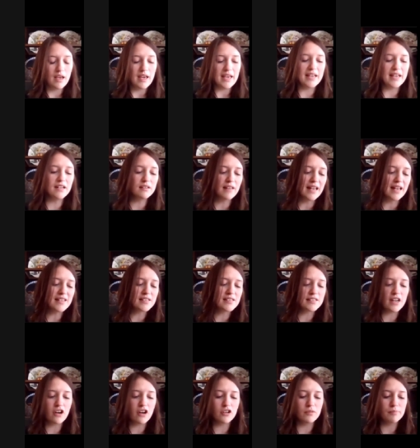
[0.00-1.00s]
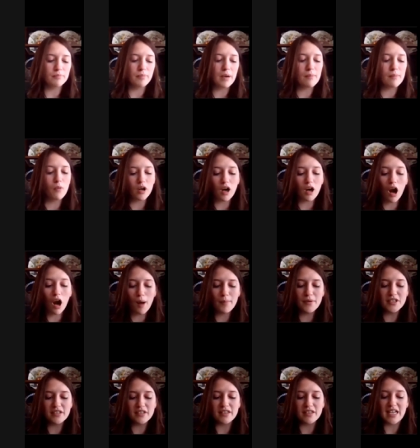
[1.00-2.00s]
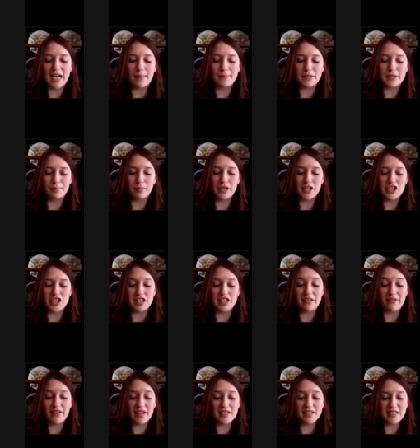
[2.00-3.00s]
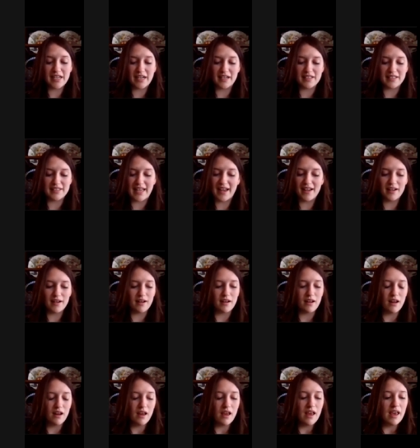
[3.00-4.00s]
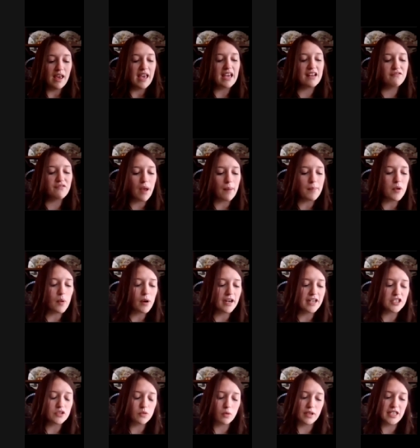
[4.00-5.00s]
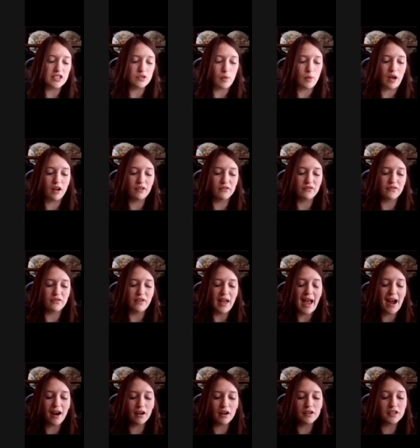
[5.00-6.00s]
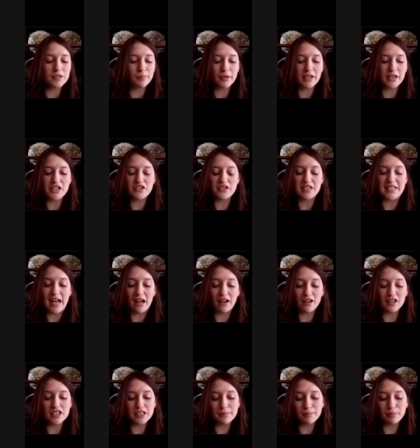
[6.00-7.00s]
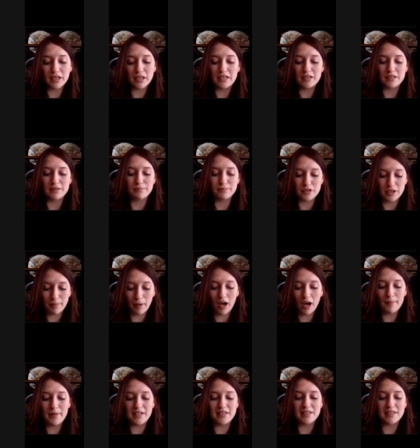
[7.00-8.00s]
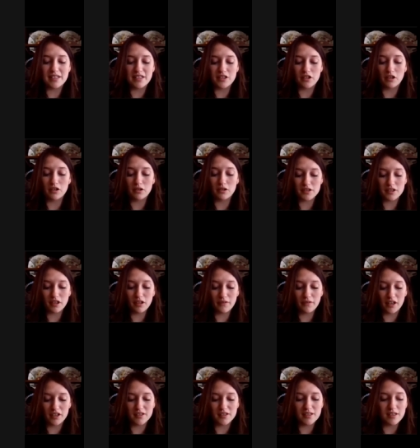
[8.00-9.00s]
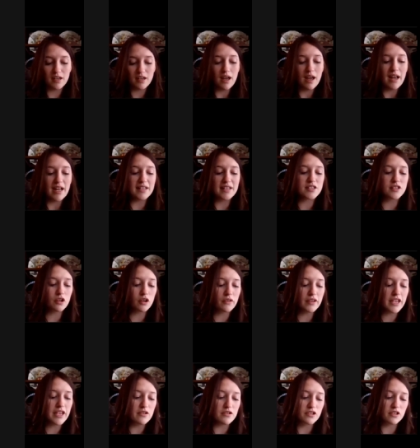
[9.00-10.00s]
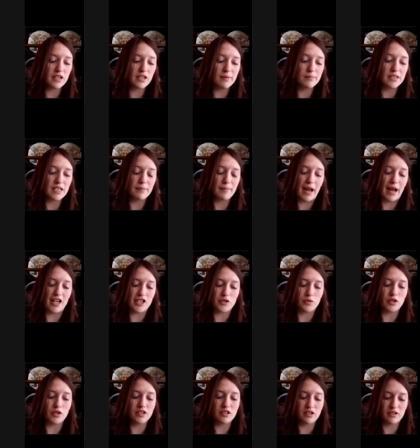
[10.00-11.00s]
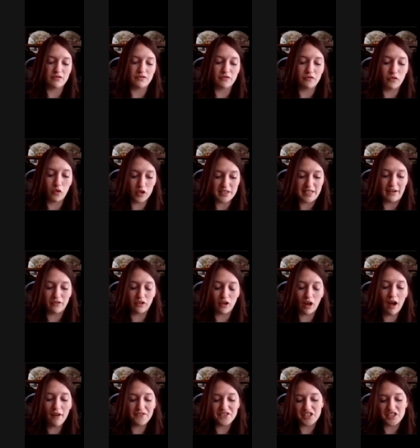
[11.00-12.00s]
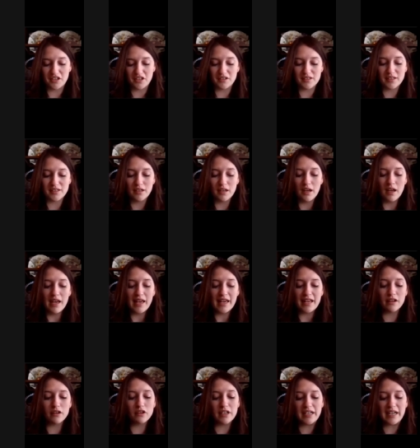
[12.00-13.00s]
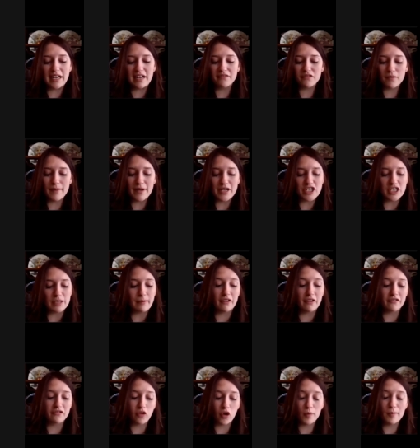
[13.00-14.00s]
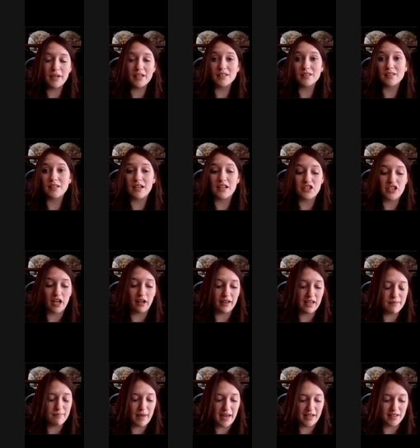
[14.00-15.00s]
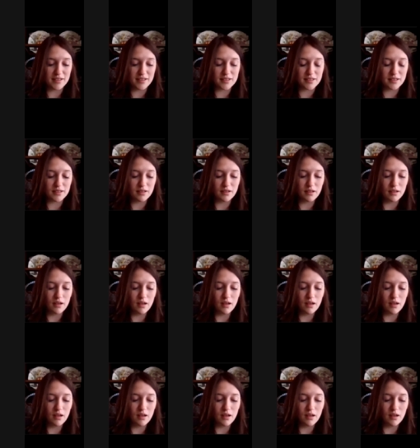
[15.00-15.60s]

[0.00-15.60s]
In a less known but more common to the types of breaches in this dataset, in February 2012, hackers breached the Dallas Police Department's internal servers and stole the usernames and passwords for, for several officers, including information about informants and jail inmates.